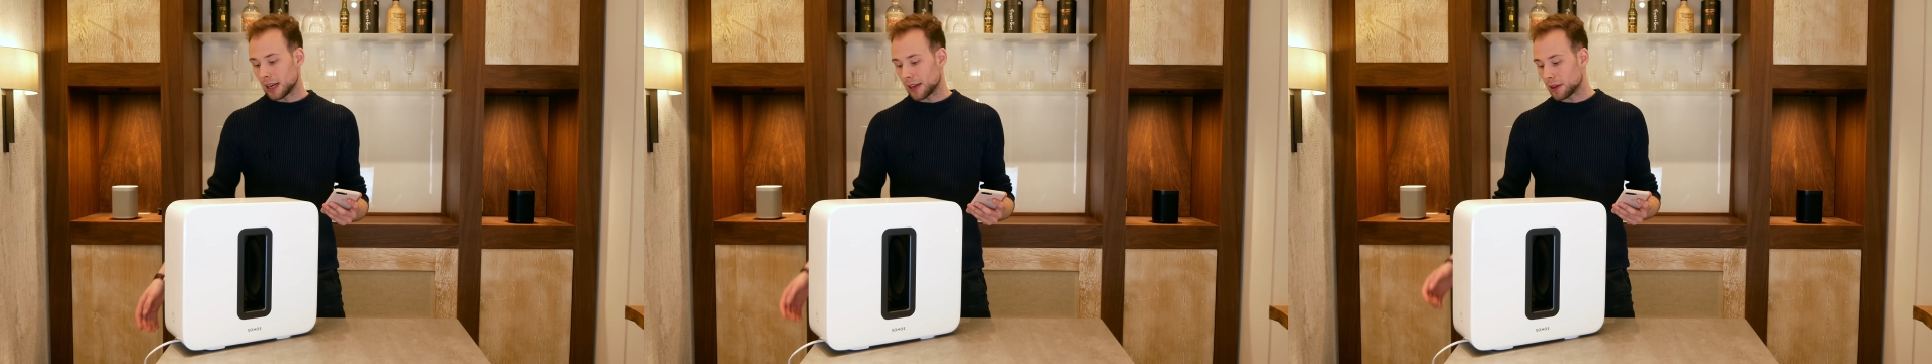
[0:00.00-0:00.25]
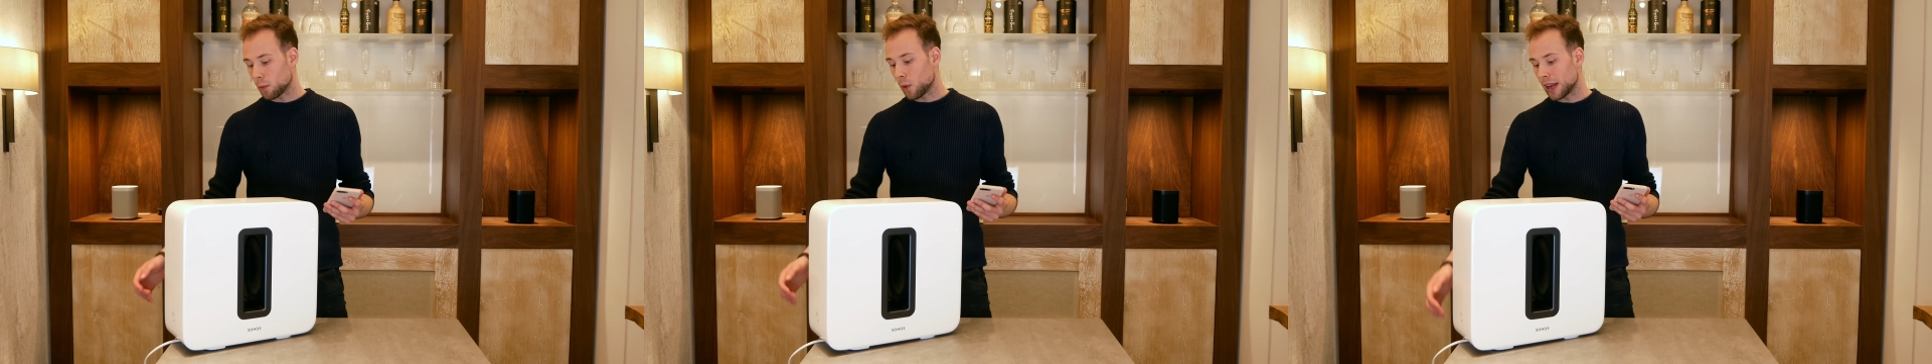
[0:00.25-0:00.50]

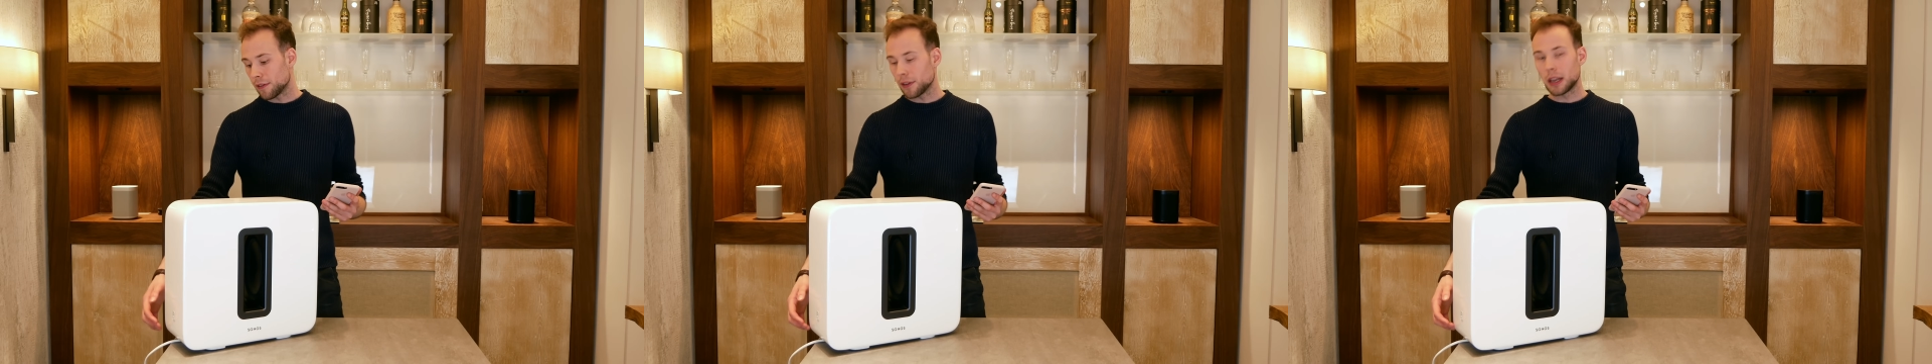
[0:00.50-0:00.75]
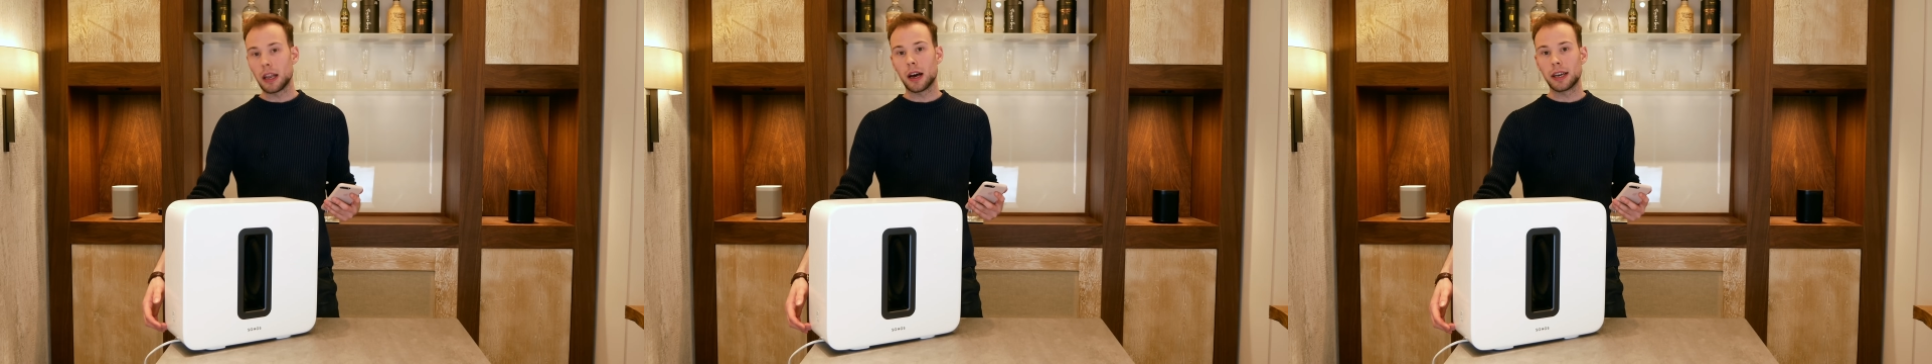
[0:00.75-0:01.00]
and then wait
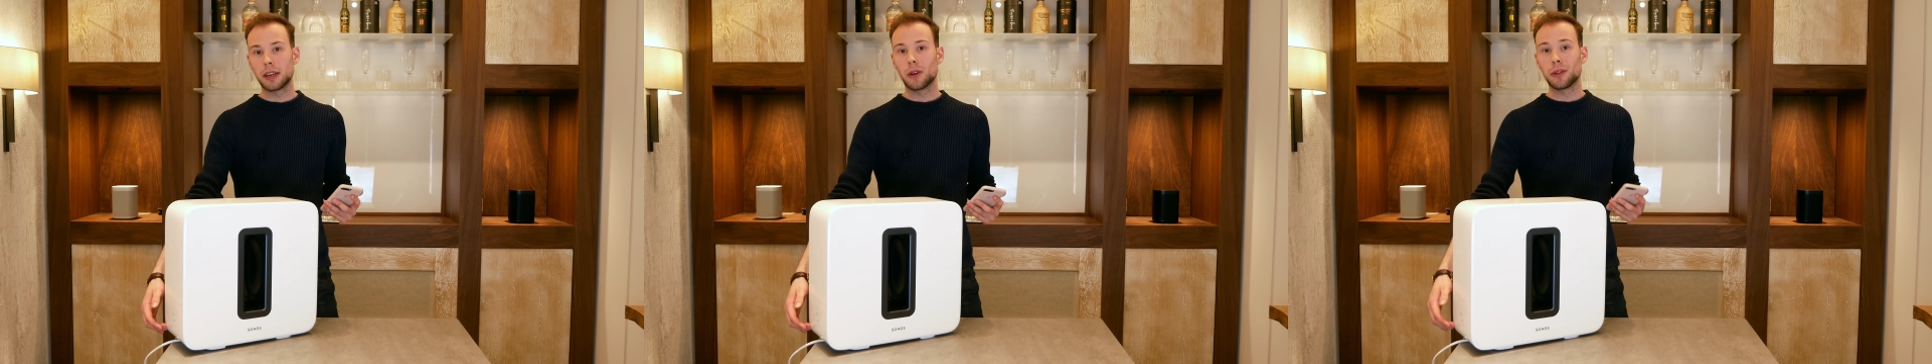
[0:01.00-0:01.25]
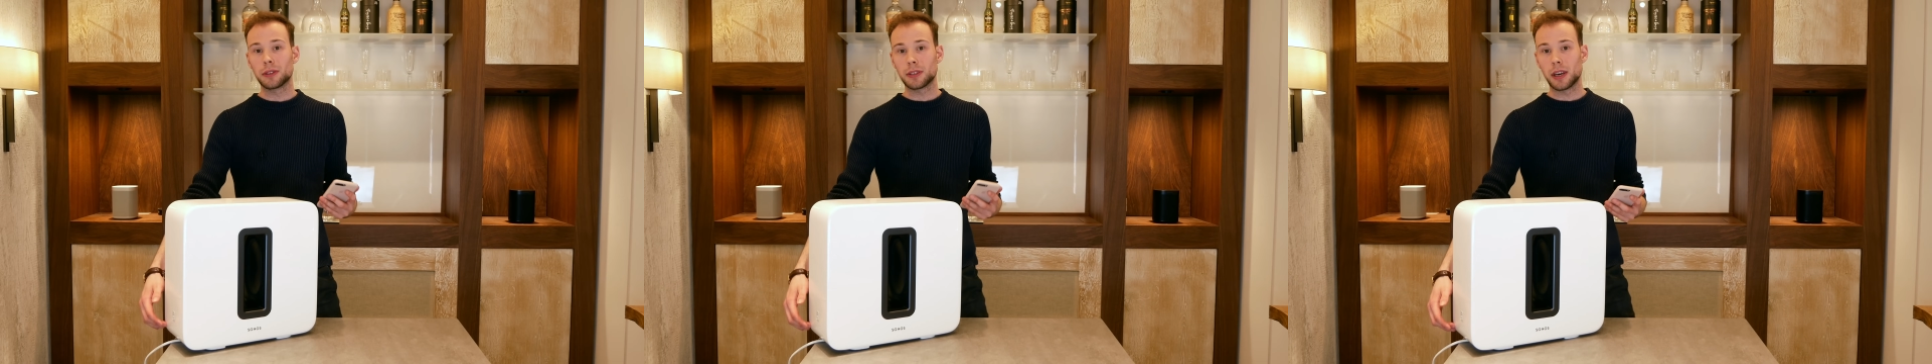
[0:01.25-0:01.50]
for the light
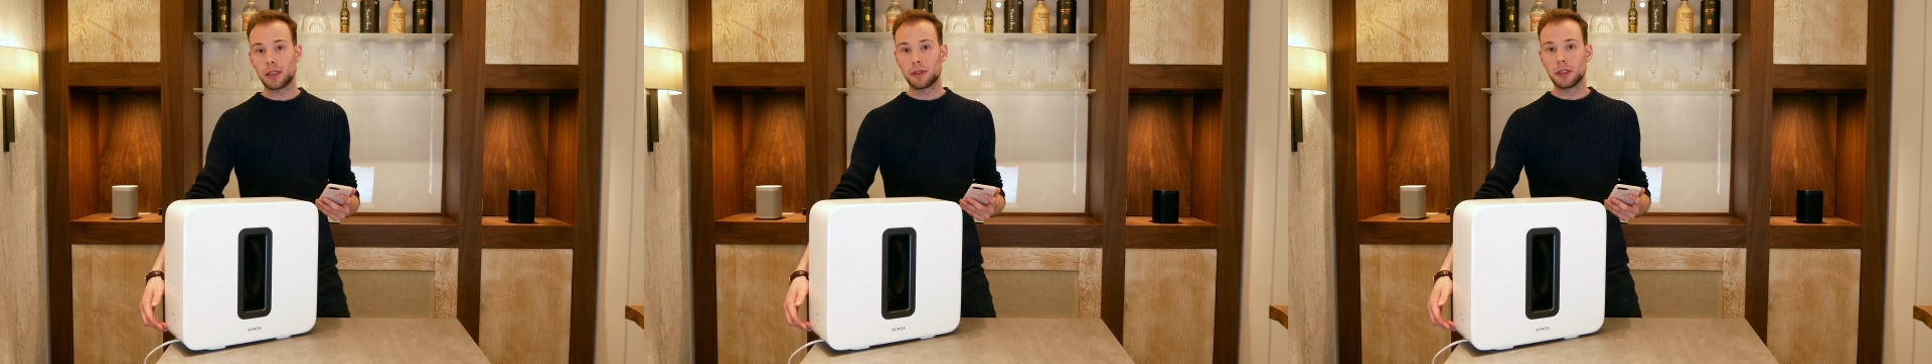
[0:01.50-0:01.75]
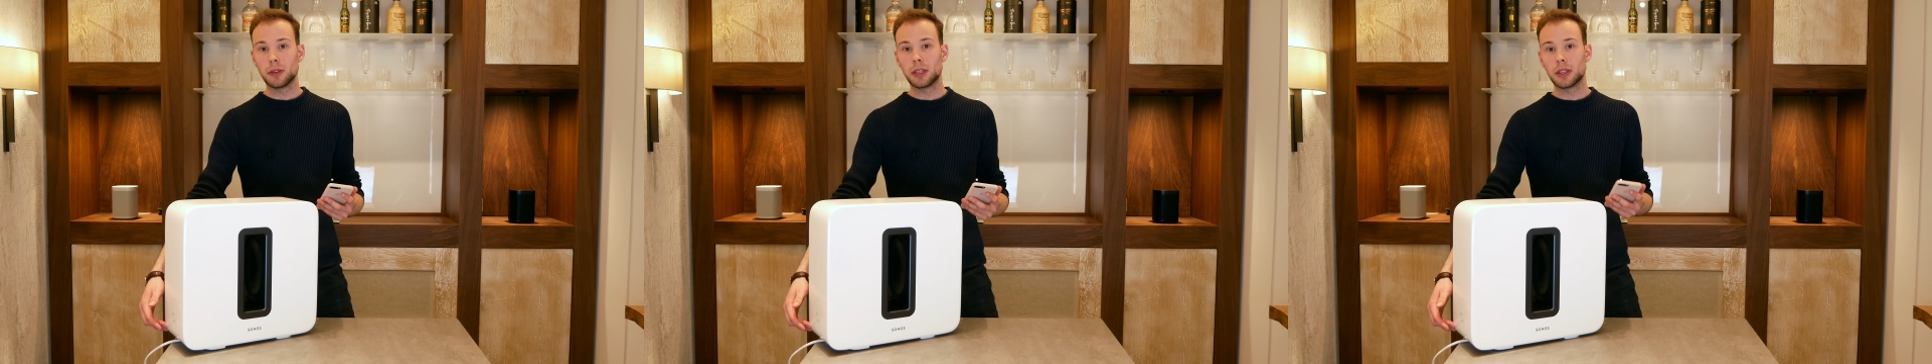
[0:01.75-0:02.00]
on the side of
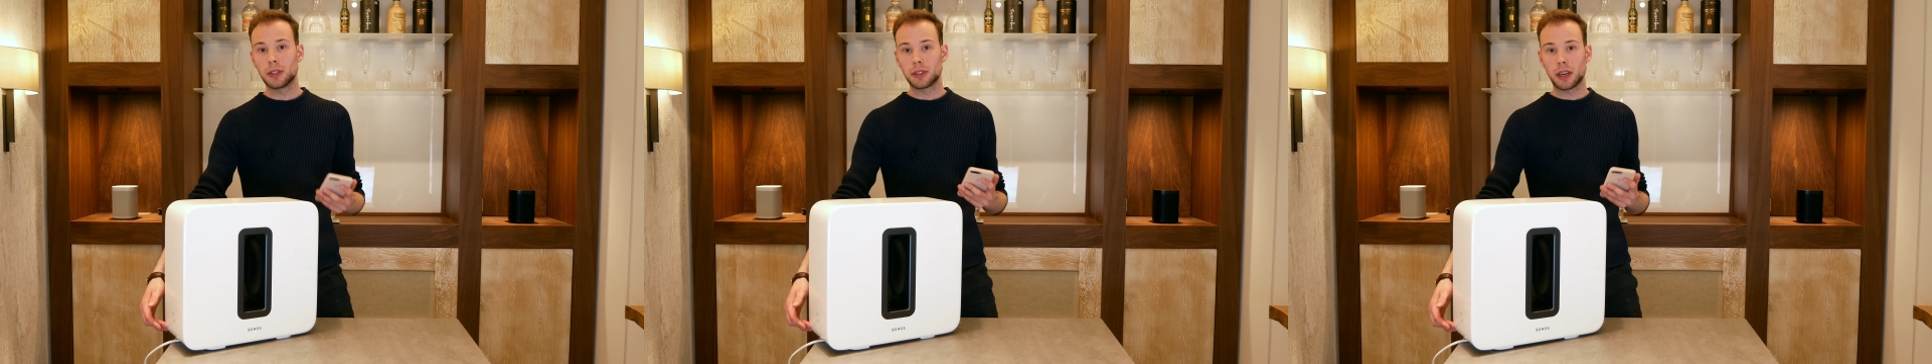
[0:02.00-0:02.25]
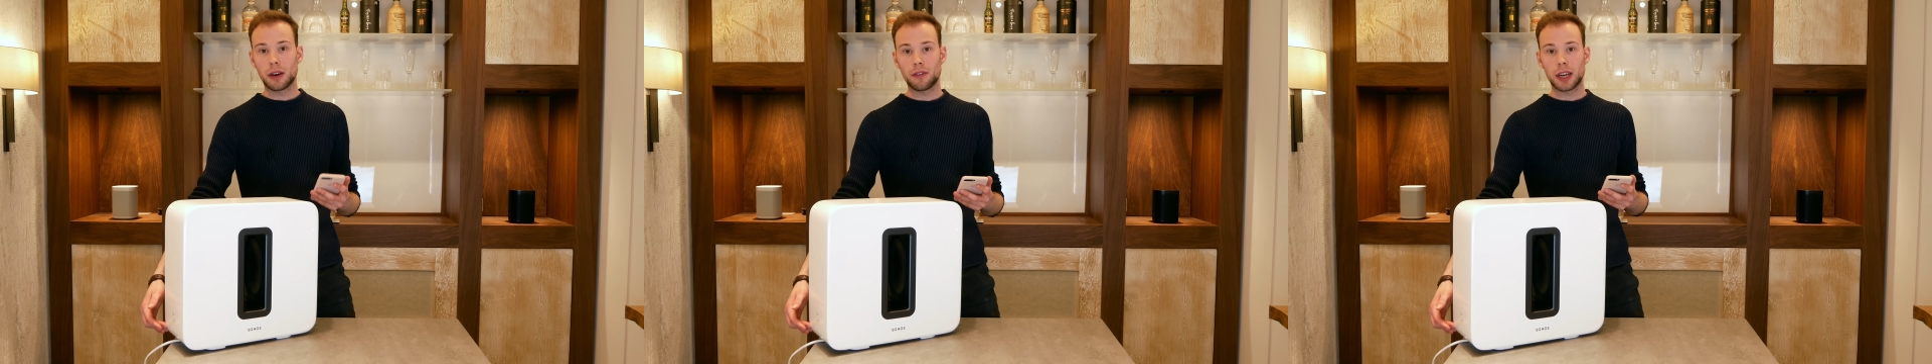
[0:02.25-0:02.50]
the unit to
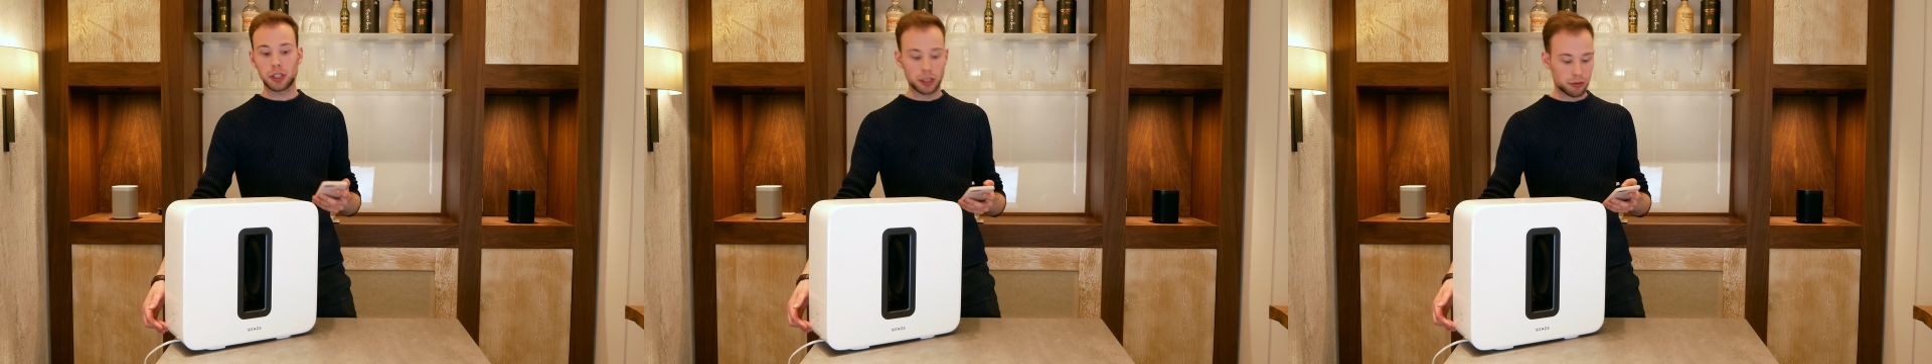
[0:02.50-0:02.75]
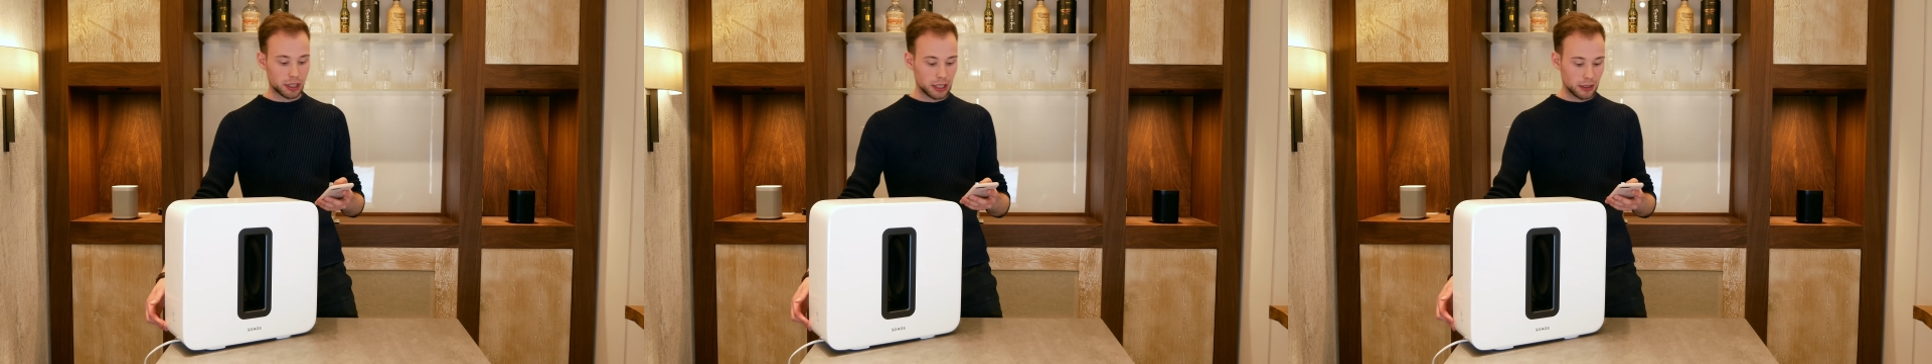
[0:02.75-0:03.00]
start
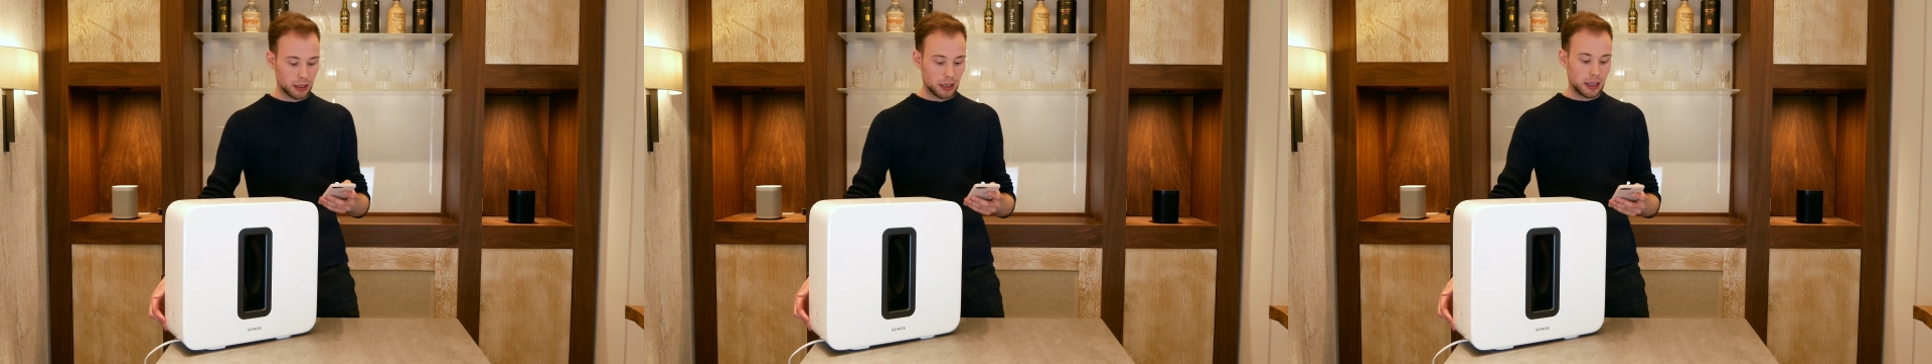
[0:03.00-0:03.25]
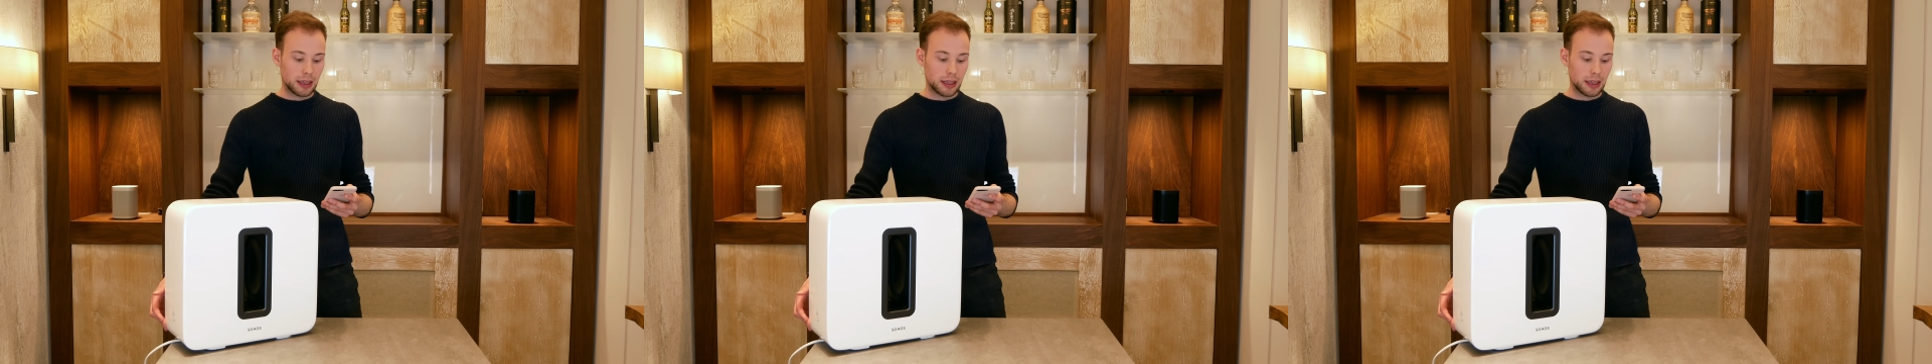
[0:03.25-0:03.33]
flashing green.